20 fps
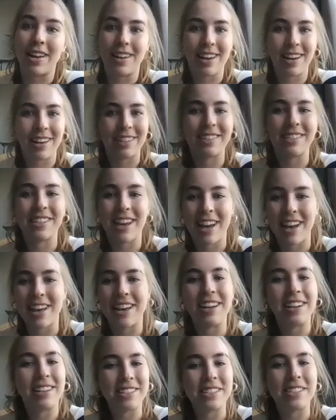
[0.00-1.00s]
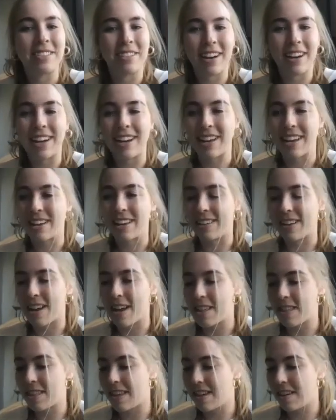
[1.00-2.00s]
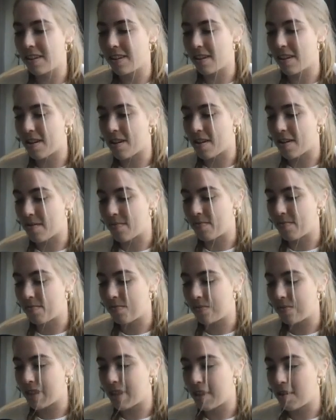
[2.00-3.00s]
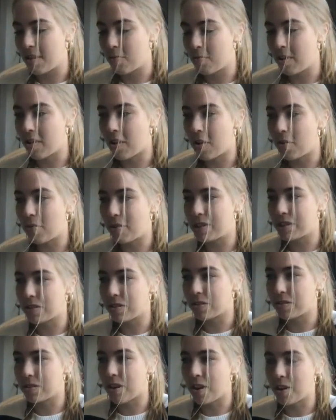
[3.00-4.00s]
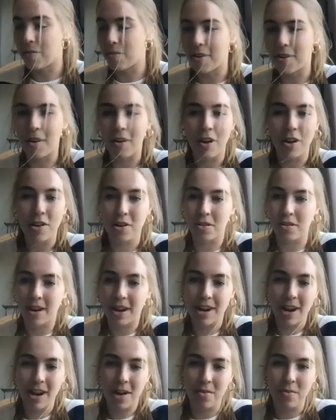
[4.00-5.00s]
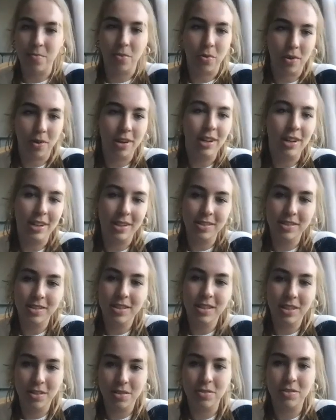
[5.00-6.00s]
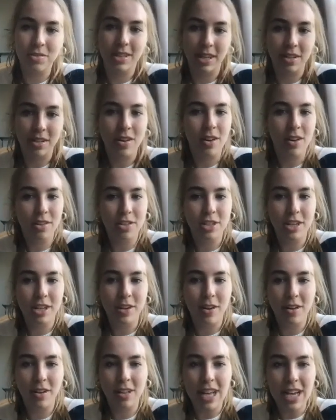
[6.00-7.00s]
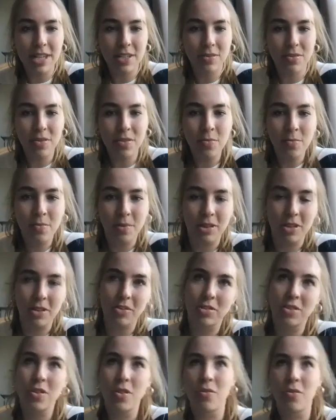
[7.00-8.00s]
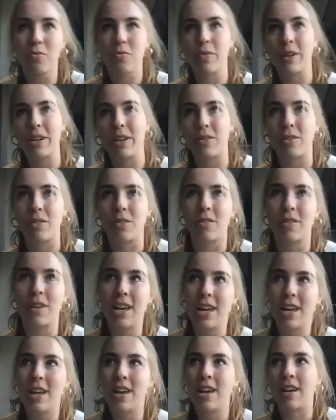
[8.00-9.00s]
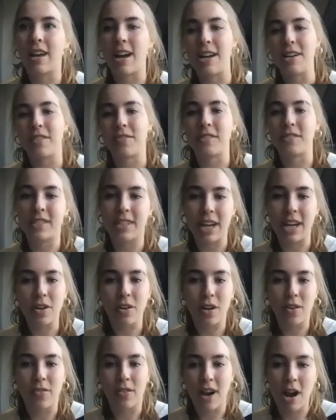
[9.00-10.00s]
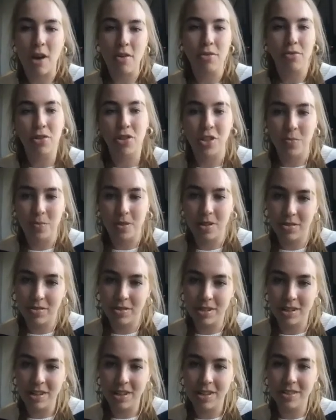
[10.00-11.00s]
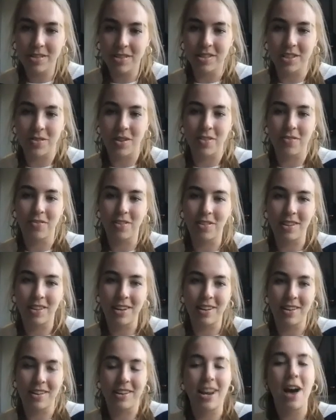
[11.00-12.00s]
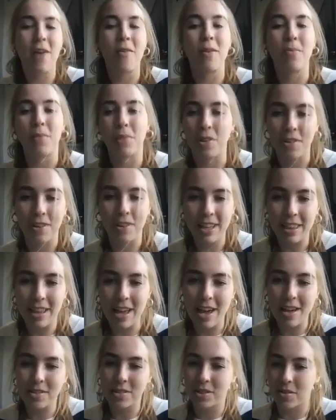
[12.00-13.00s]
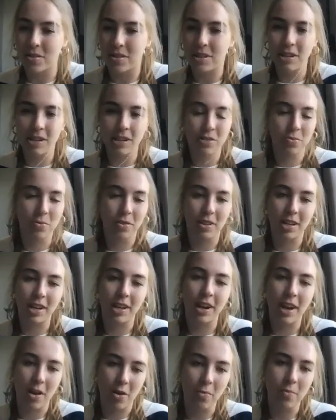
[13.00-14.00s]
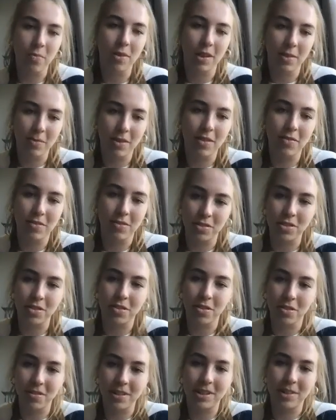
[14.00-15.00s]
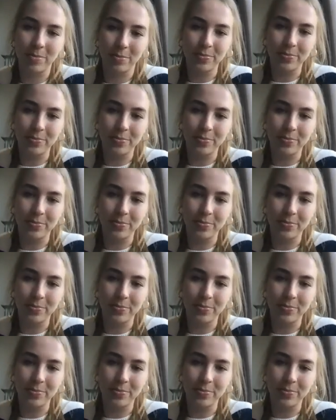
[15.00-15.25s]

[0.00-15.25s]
Yes. Yeah, it is great. And I think we always talk about in our undergrad how important it is to use technology in our classroom, but there's no real kind of standard for how you should be using it. So I feel like now I'm learning that. So it's really going to help me in my future career.